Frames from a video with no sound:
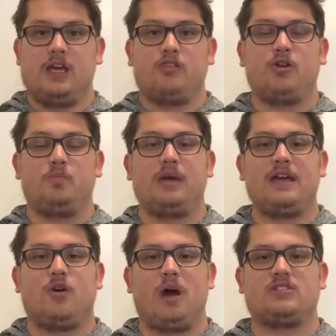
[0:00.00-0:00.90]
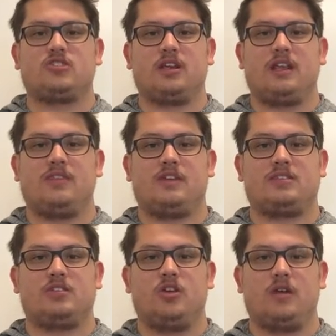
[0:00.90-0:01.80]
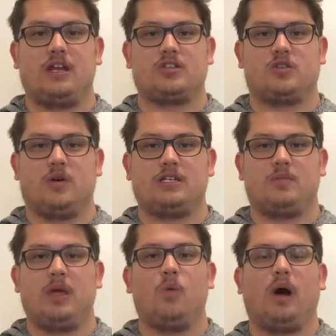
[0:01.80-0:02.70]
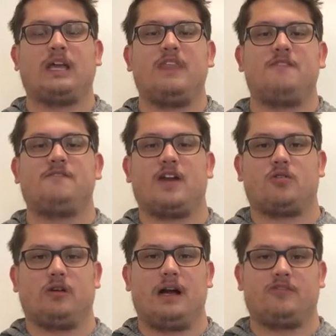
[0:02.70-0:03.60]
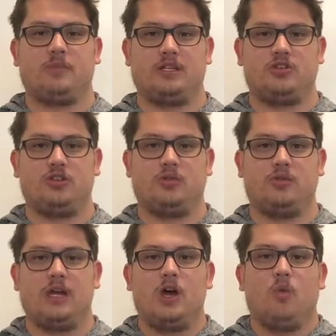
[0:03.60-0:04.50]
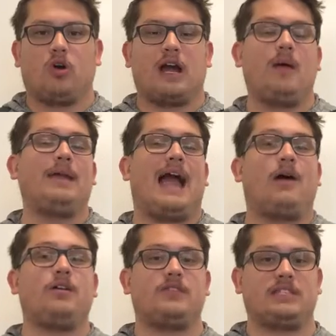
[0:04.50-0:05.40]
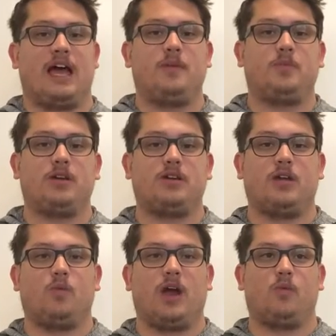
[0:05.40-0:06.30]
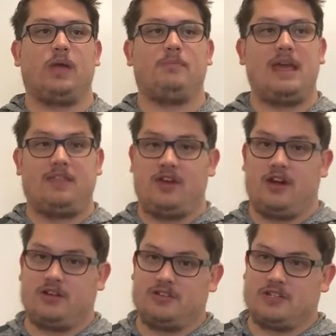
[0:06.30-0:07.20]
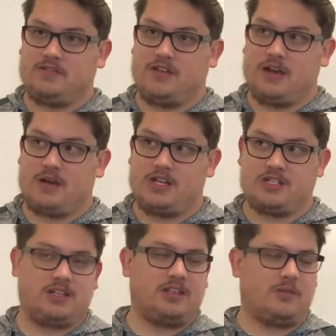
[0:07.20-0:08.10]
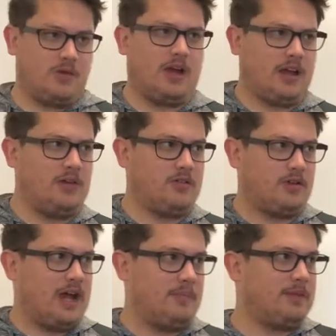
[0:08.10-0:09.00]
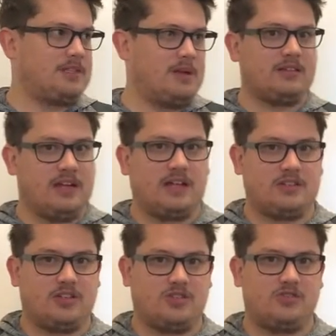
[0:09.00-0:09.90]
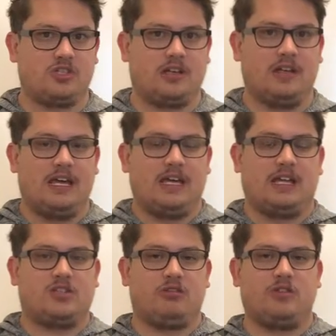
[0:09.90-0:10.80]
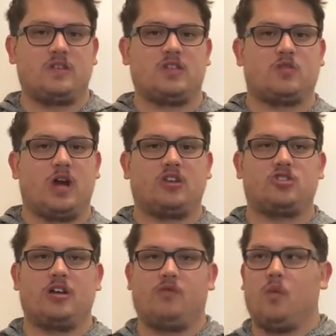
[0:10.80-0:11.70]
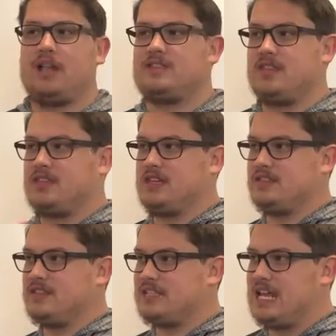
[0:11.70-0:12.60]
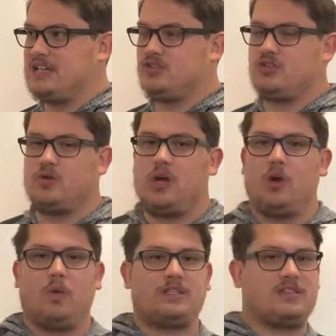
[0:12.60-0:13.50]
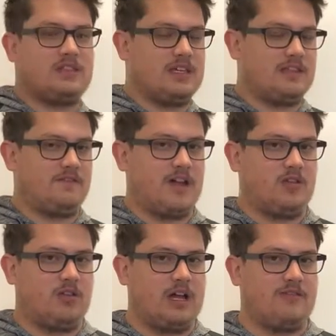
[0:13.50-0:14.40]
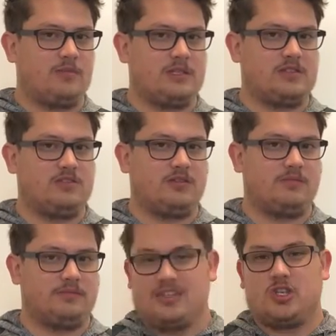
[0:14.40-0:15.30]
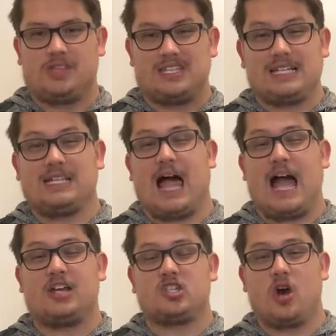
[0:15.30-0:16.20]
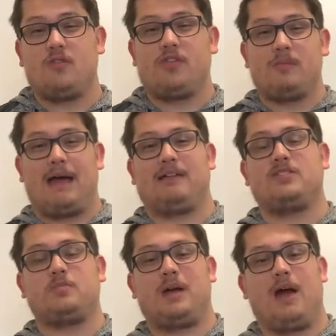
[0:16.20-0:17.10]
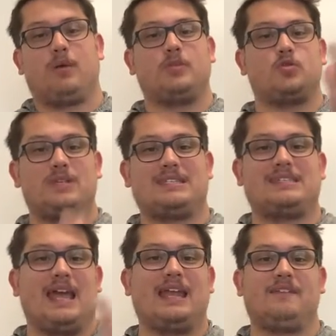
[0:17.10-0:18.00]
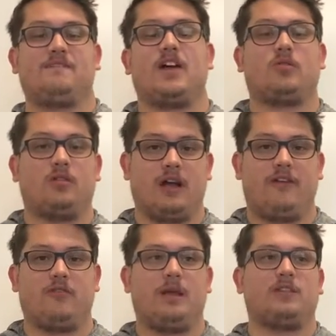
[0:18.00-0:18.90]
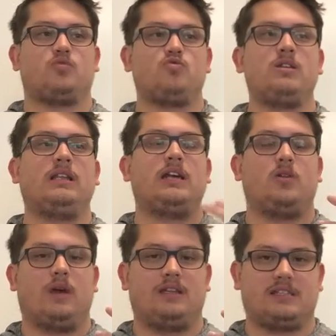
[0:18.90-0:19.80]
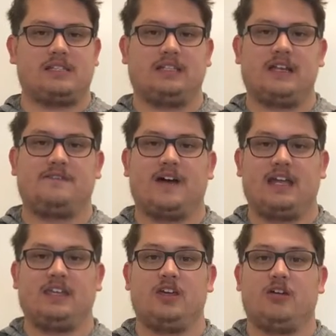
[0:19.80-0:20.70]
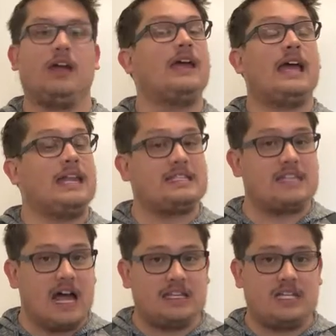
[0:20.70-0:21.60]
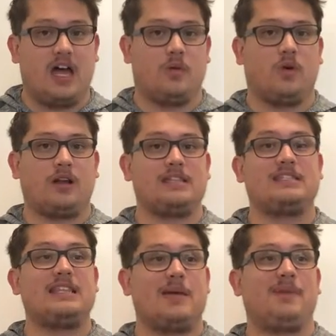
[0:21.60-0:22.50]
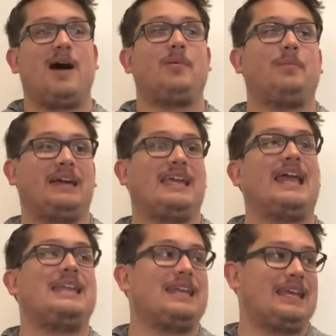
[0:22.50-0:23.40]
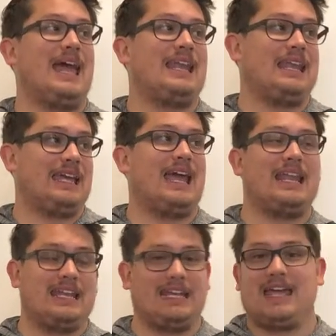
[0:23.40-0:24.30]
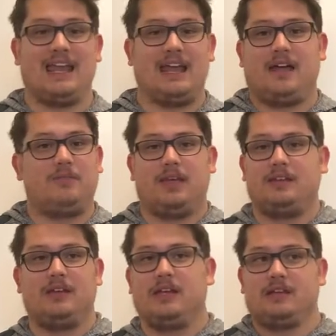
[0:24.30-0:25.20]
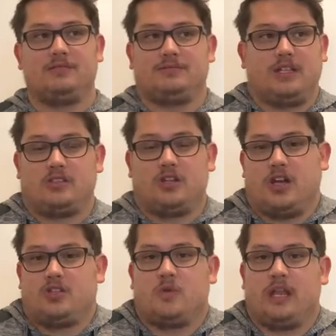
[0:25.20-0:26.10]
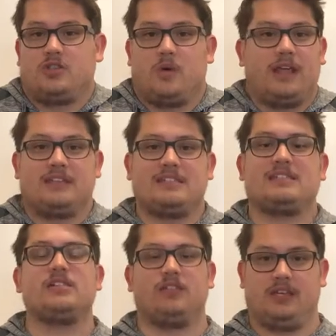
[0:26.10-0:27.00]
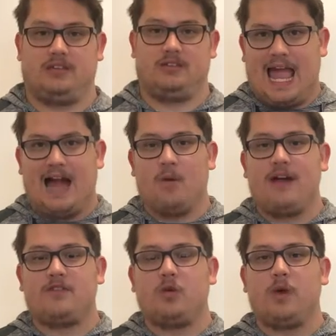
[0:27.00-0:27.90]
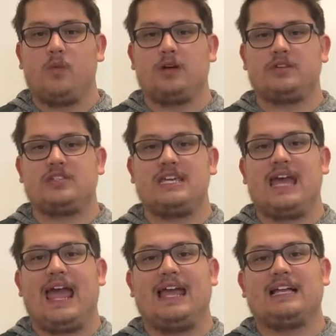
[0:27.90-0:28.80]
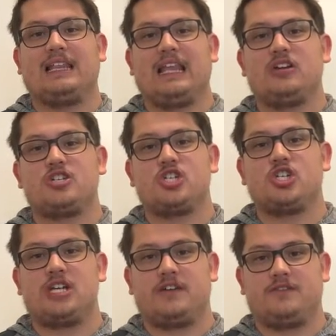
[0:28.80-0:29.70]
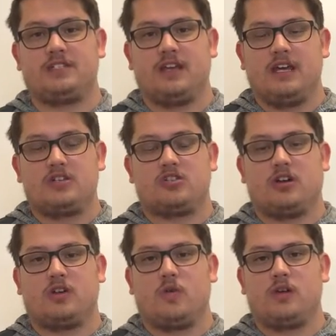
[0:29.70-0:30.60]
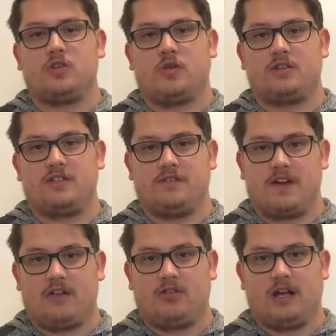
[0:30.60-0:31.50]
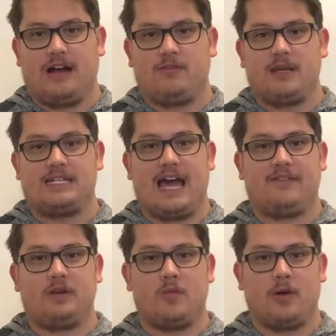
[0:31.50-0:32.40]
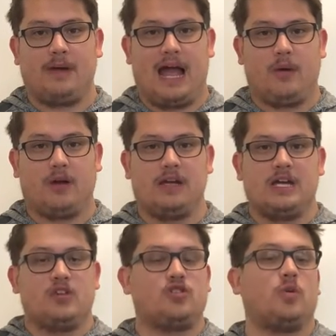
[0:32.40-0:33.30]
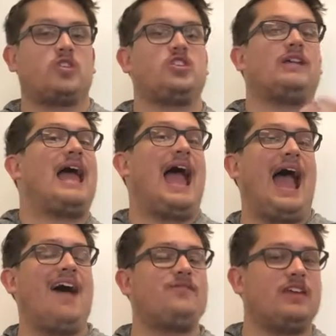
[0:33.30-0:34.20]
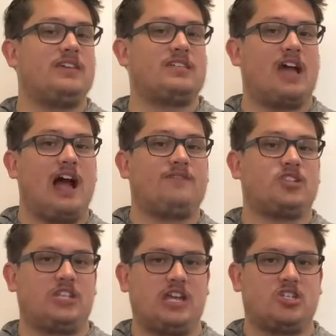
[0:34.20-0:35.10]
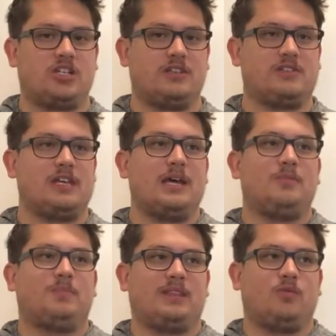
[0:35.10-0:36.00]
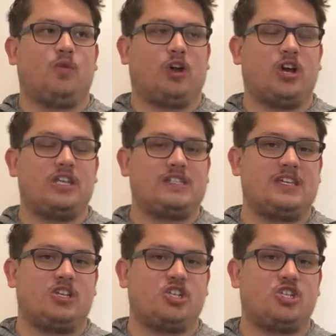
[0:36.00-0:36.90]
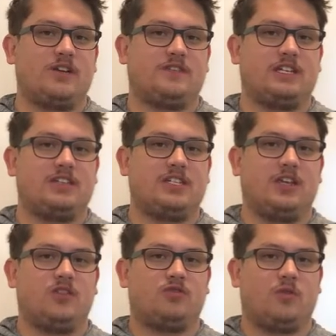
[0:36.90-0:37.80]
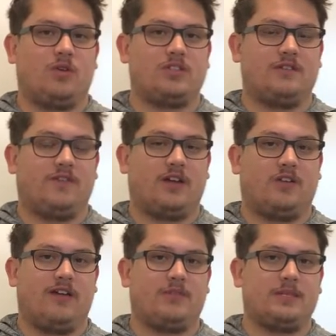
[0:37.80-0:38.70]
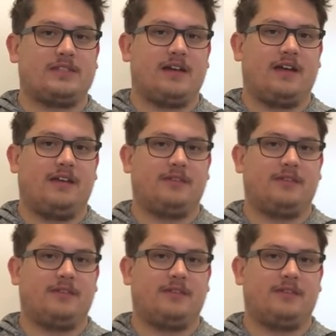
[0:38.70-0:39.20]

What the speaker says: The big question in this unit is going to be, what can the federal government do? We're coming out of a time period where we made the Articles of Confederation and then we're like, oh crap, let's make the Constitution. And so there is this question of what's the things the states do, what's the thing the federal governments do. So this clash over the balance of power between state and federal government is really going to solidify here. And it's not done. We're going to see that pop up again and again and again and again. And I mean, let's look in 2020, it's still here. However, we will see a clear shift start going towards the federal government having more power. So we're still having these conversations, but we're going to see the shift continue towards the federal government side.